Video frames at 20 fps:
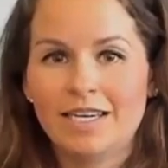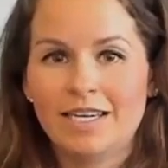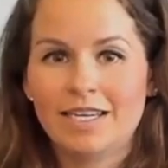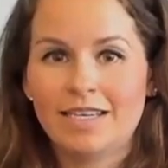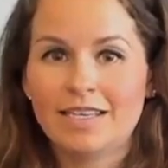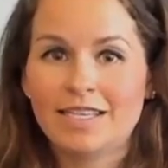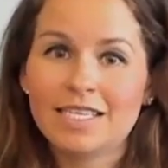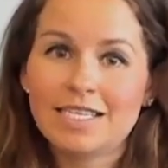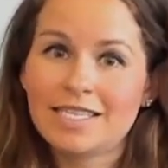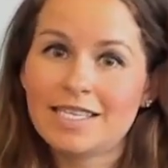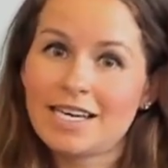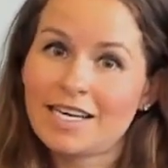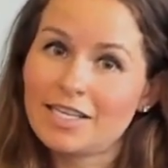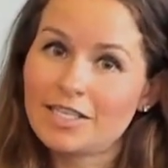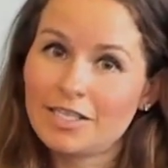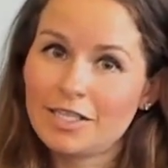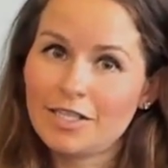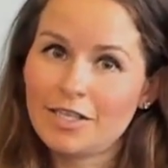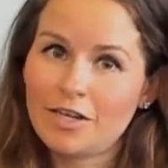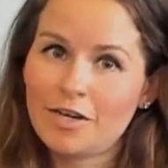In this
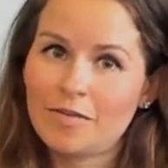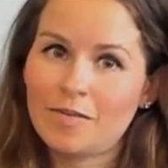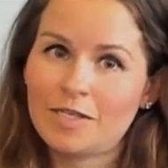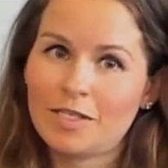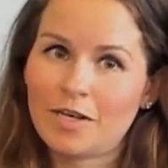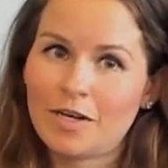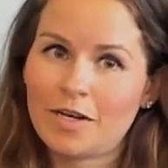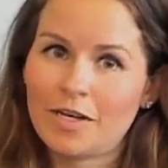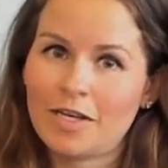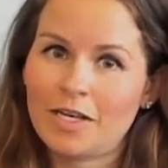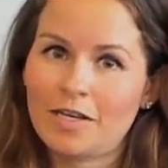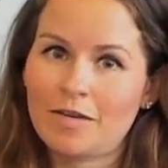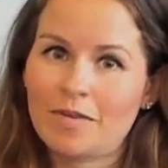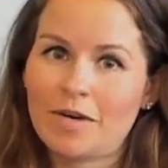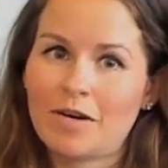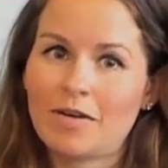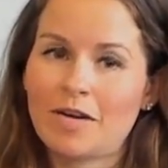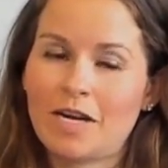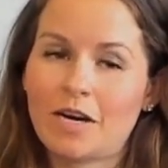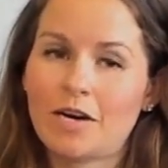section, I'll be talking
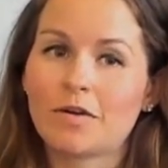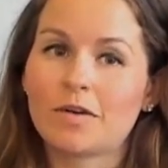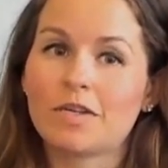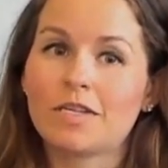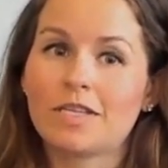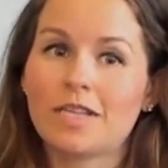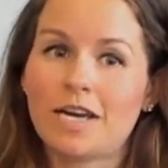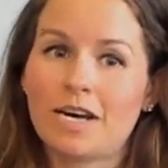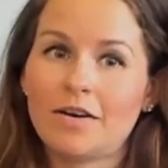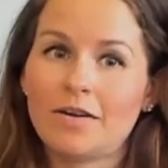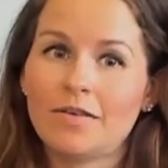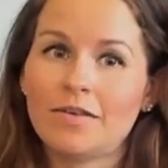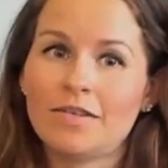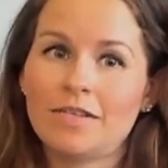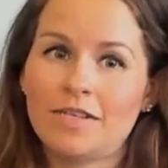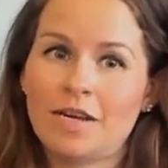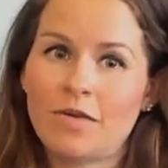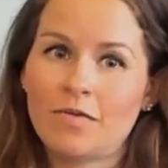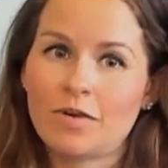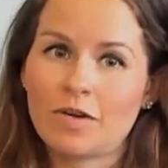about how cloud
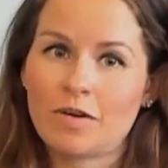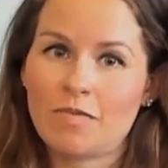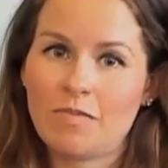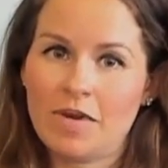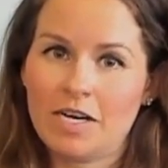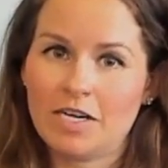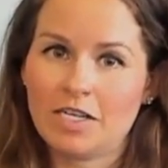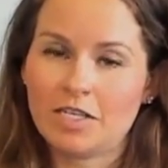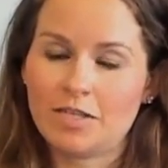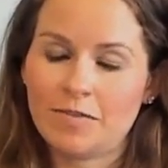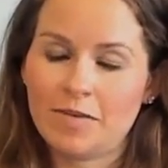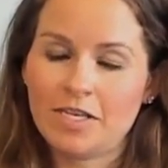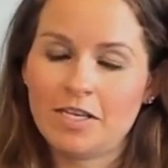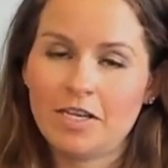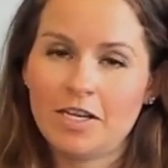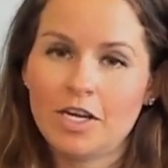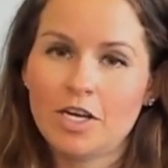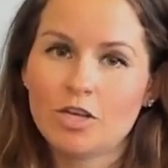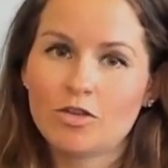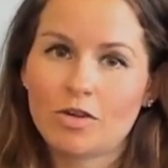network management
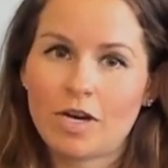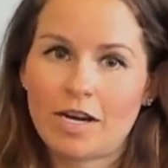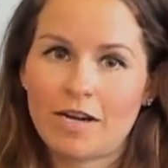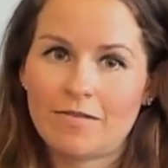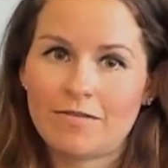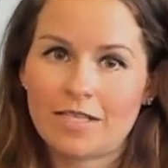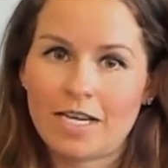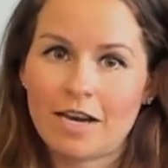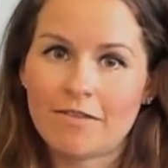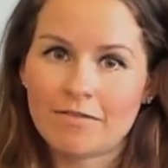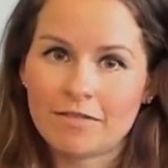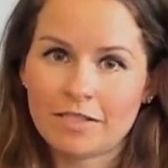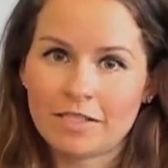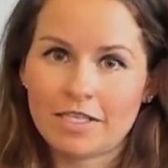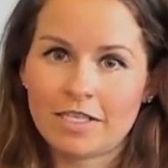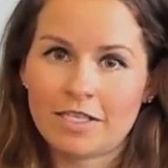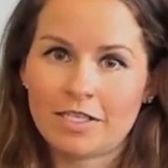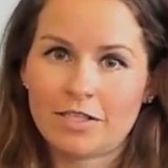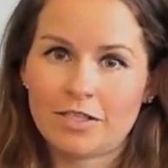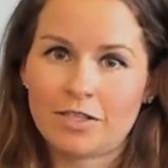drives
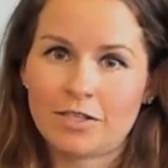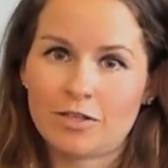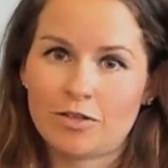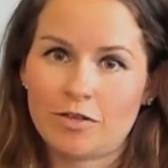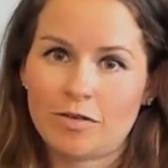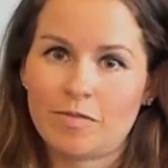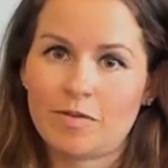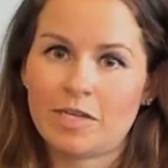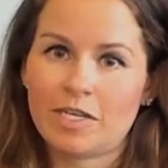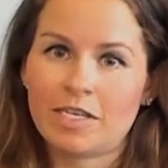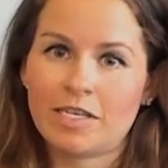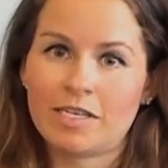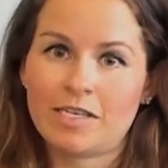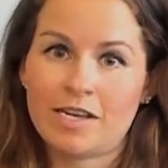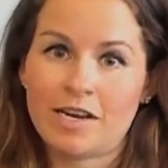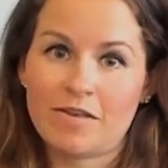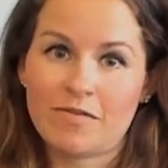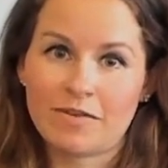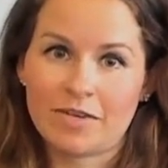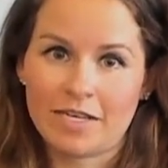effortless distributed
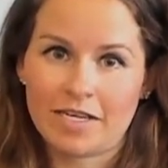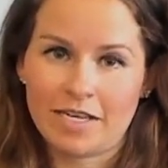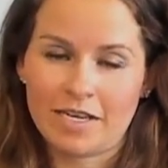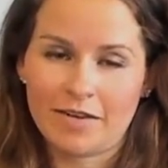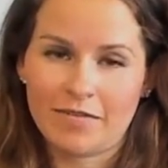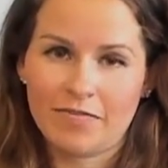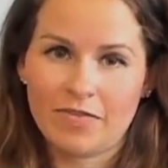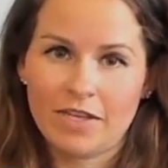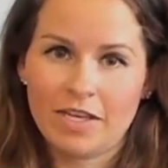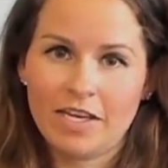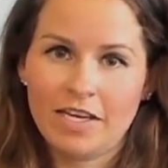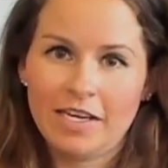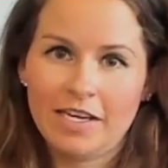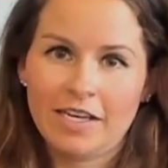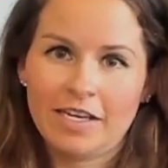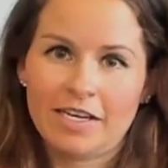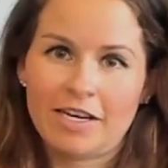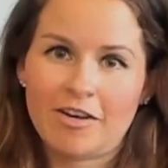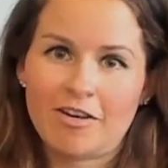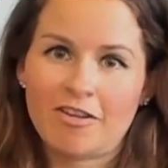networking.
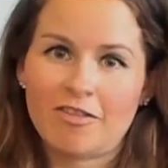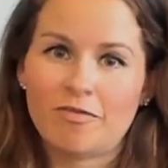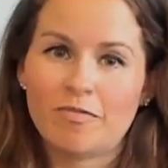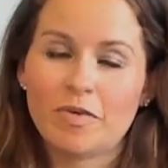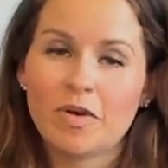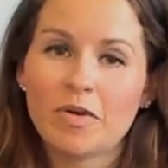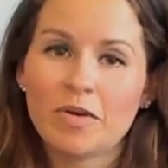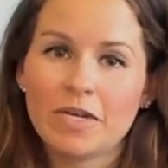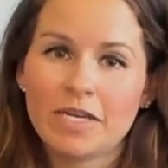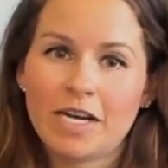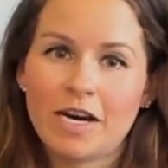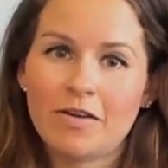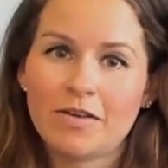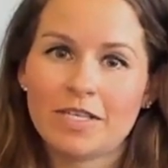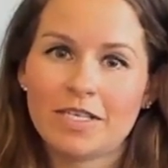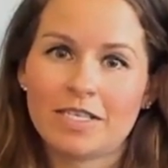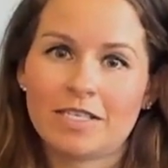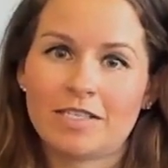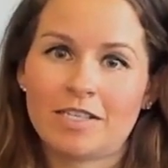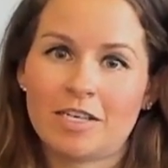Now, I've broken out
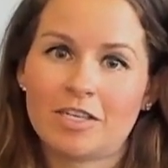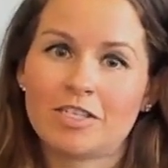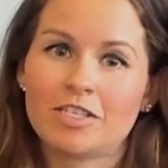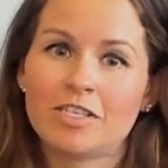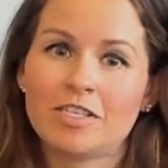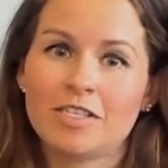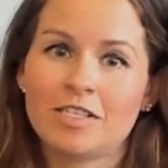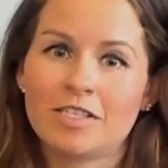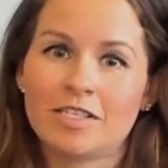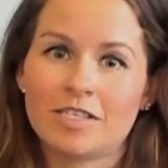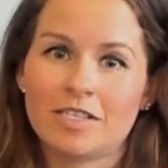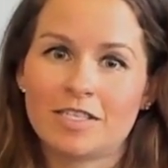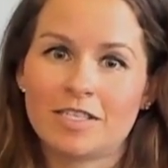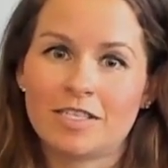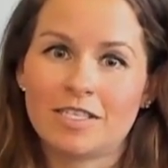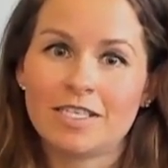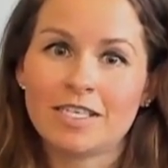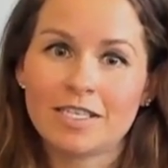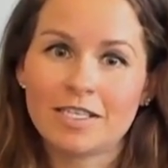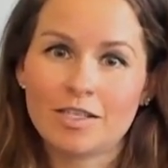this section into
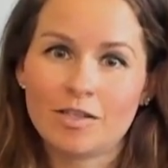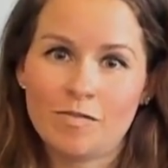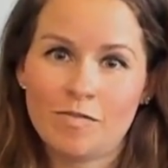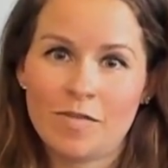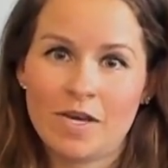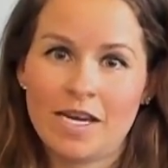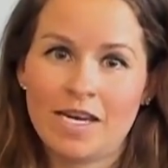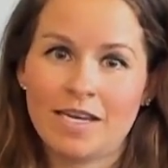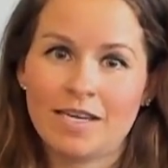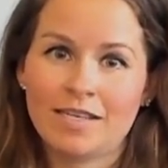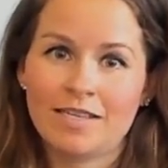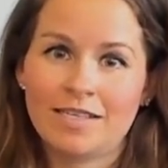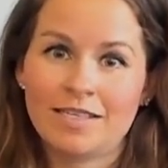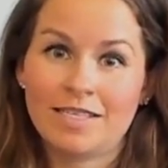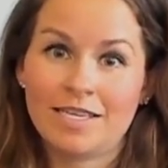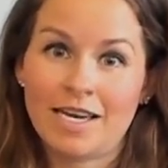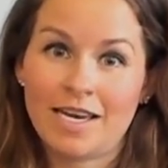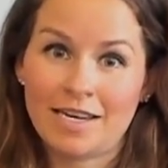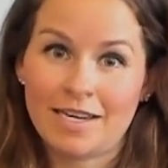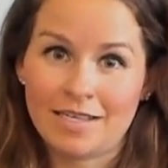6 main
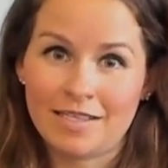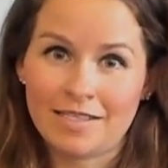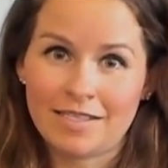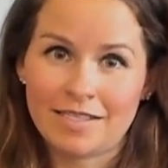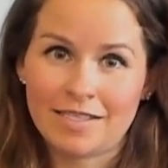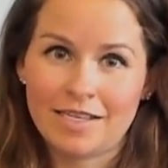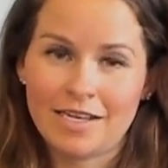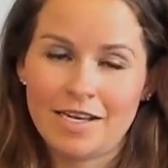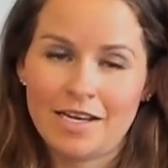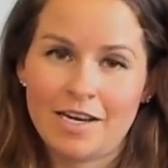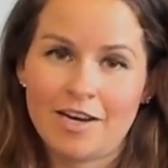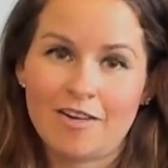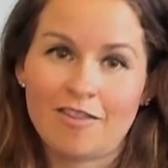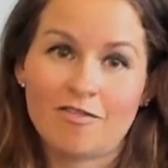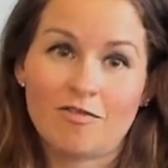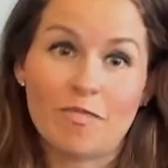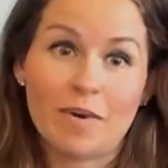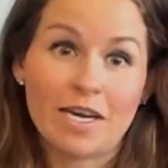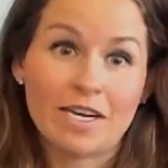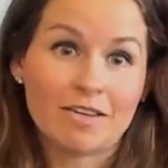tenets
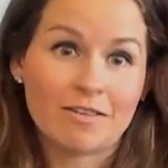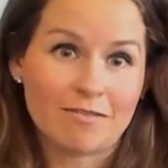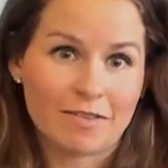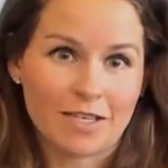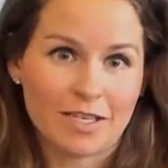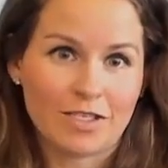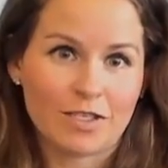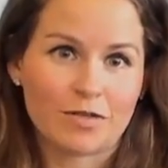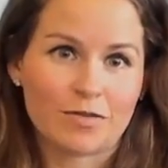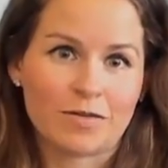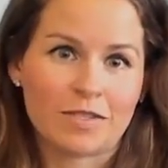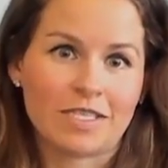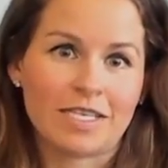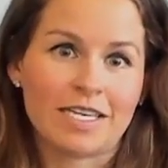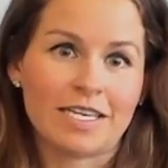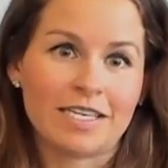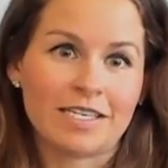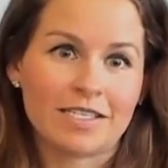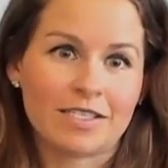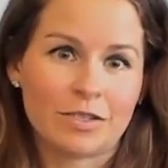of benefits
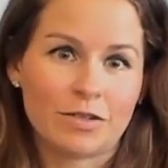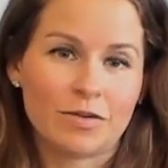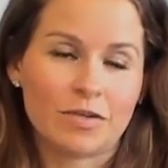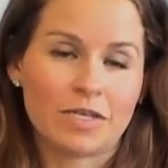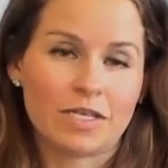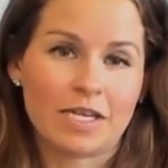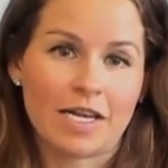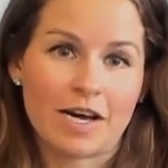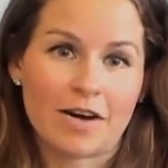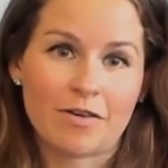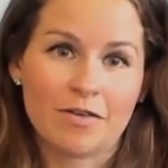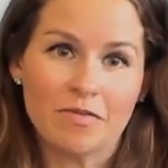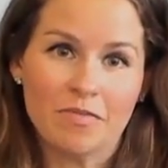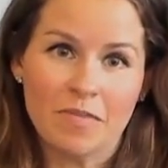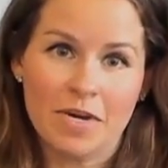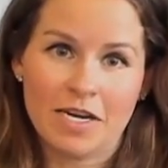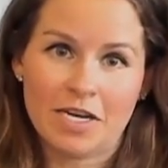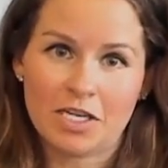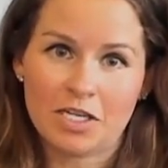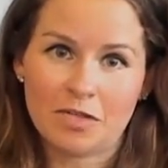related to cloud
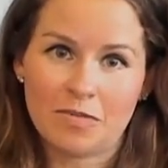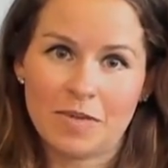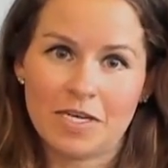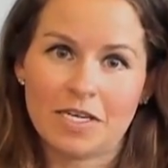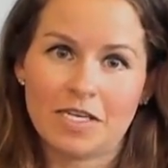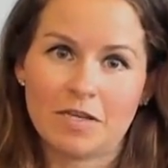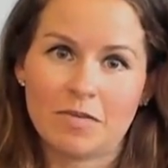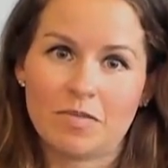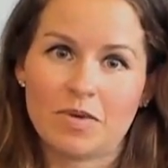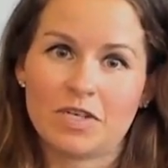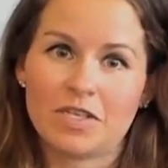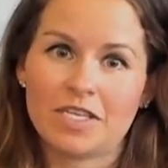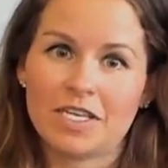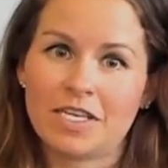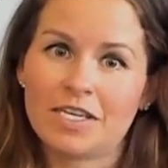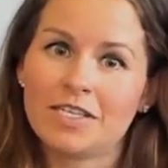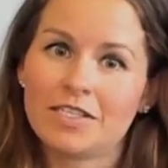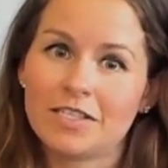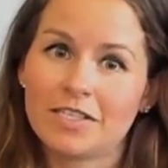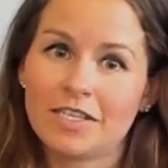management in
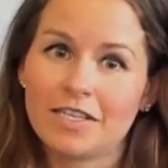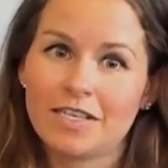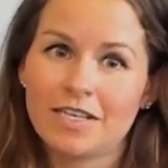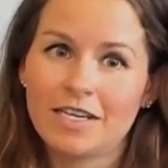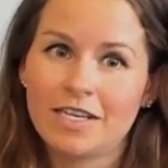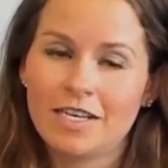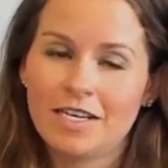particular.